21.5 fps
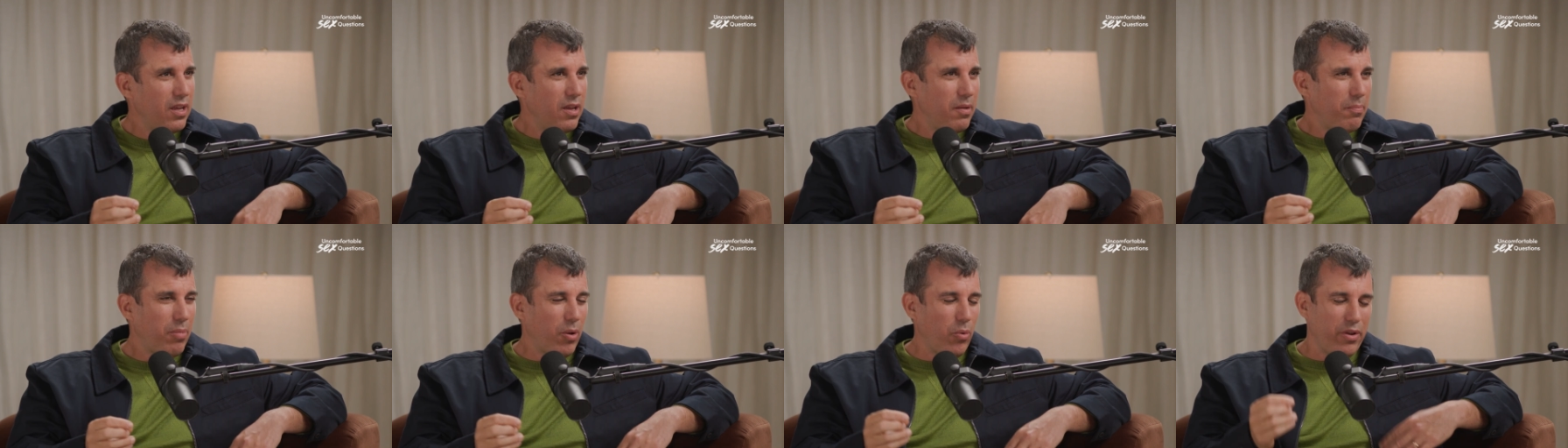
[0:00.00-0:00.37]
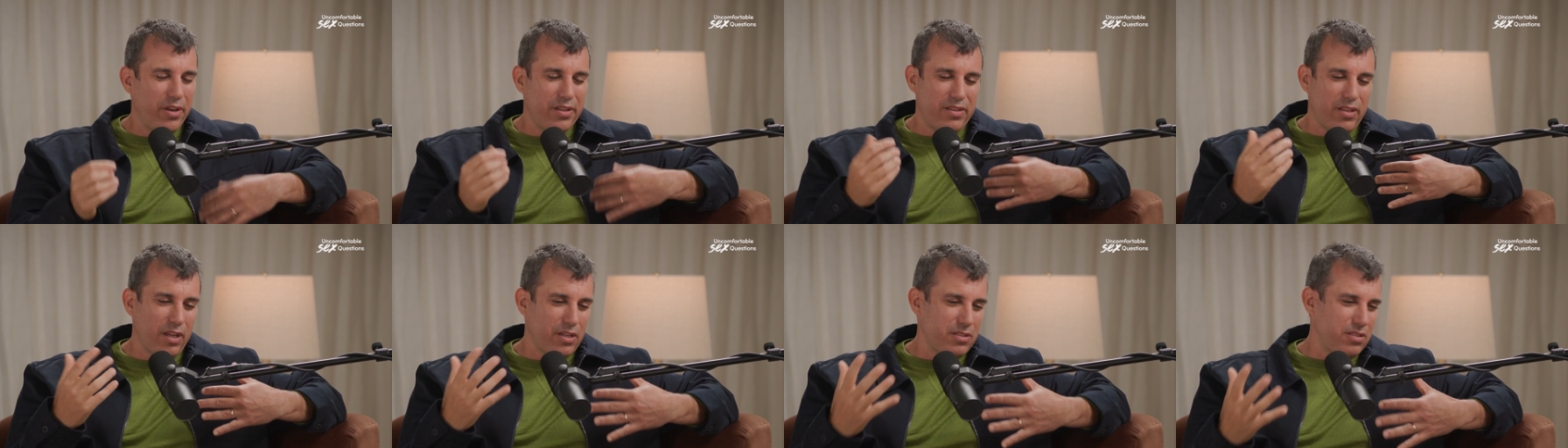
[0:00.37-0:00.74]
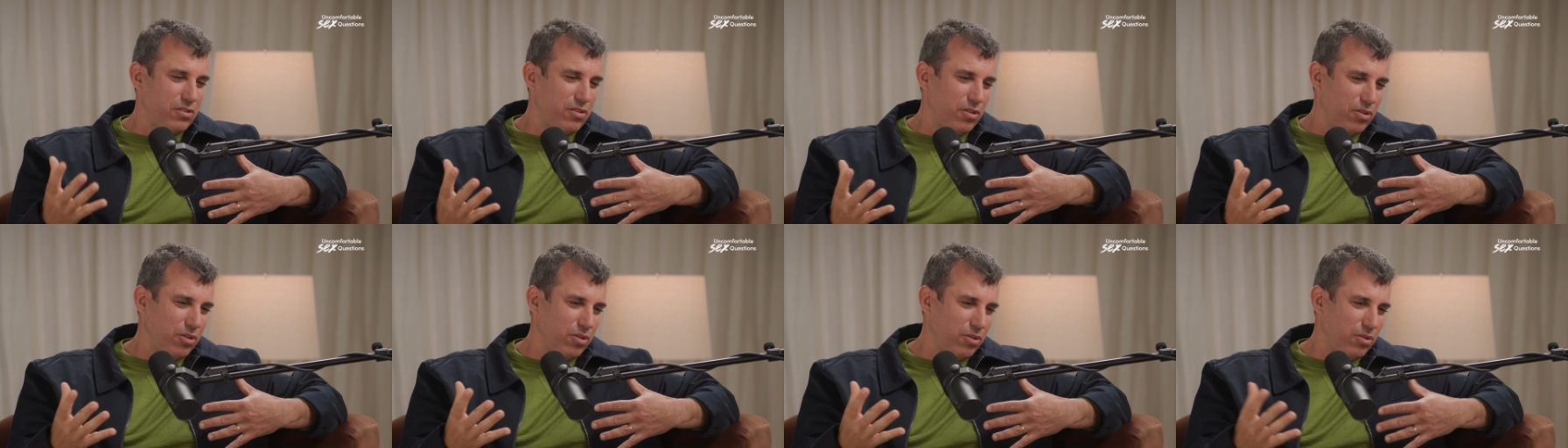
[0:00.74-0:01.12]
But what it doesn't
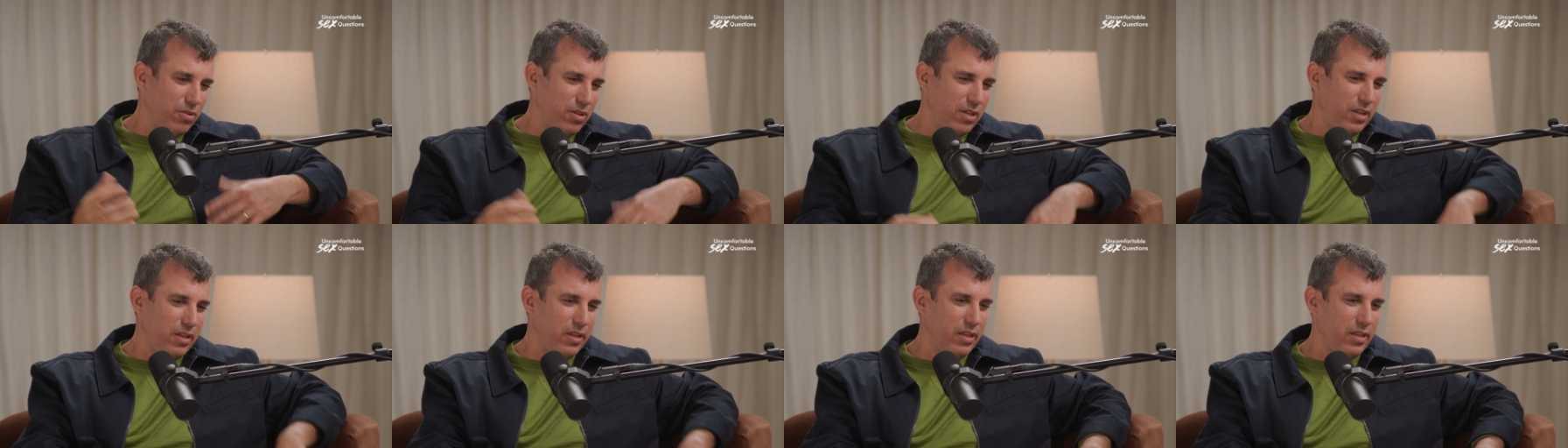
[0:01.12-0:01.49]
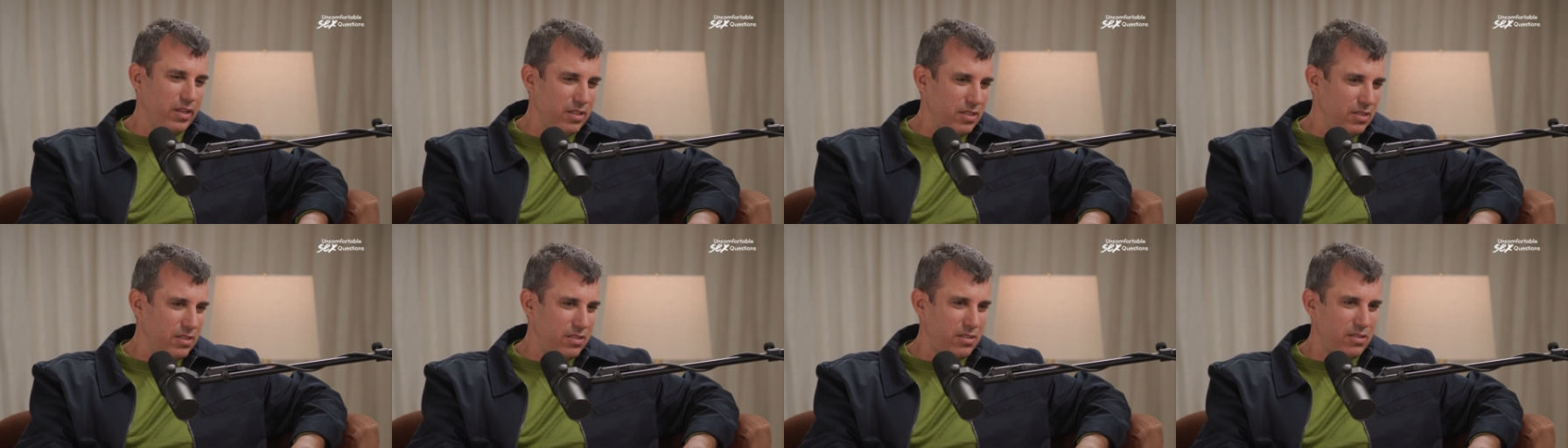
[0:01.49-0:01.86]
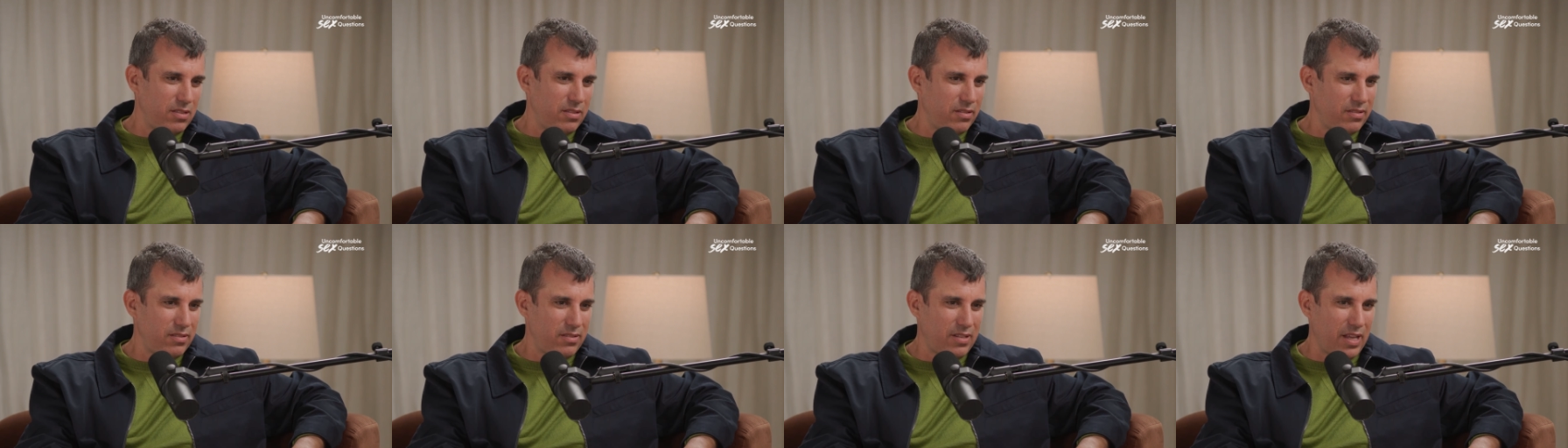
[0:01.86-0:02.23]
do
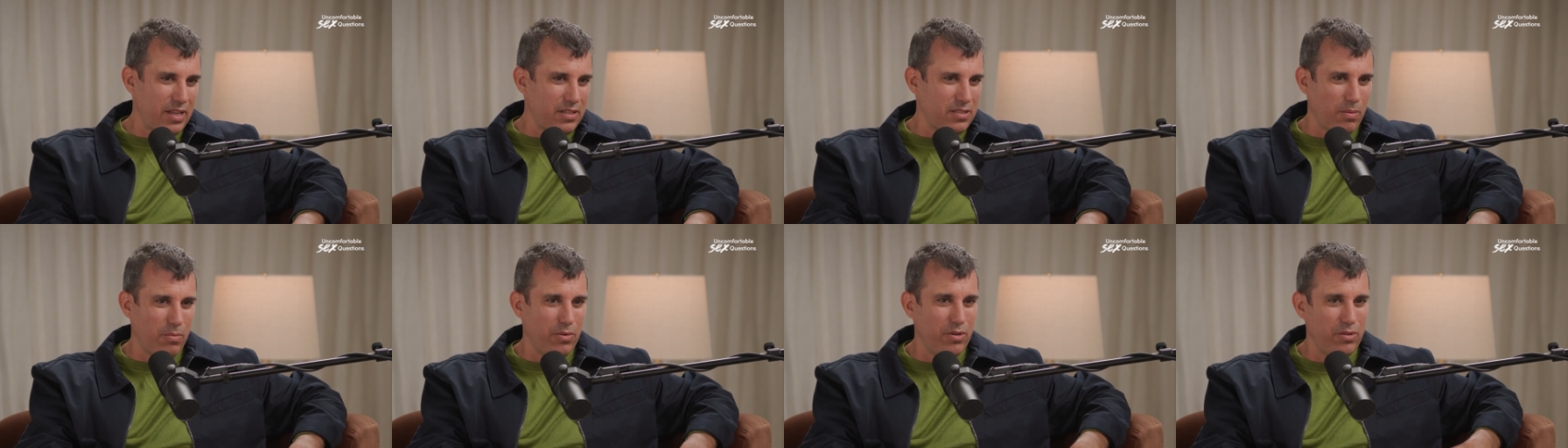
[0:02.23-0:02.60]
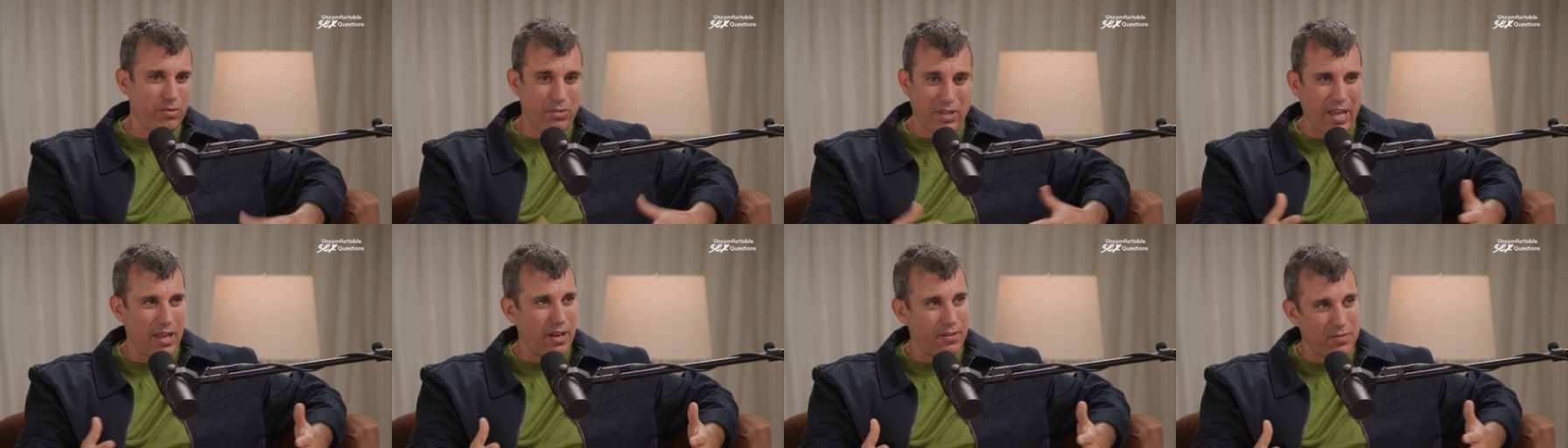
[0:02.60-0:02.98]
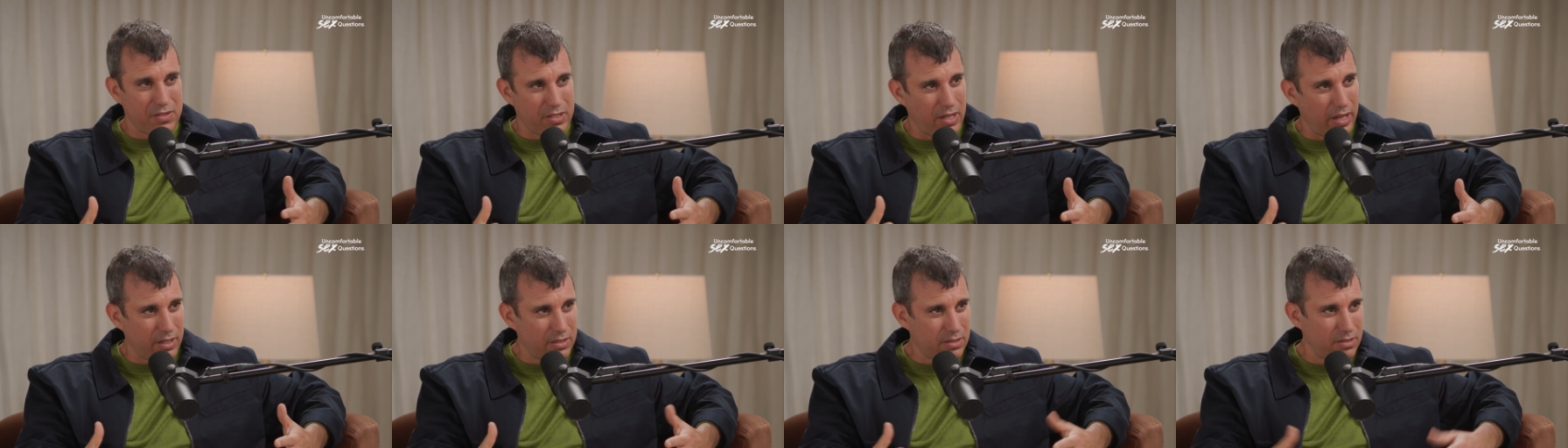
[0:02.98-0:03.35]
is take someone who can't have
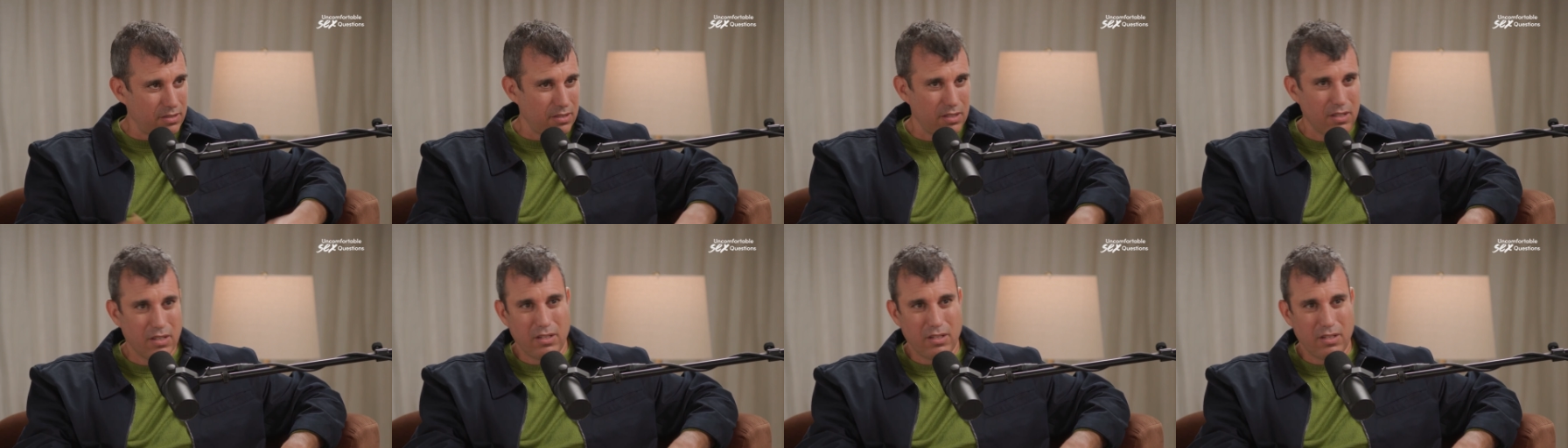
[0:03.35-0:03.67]
sex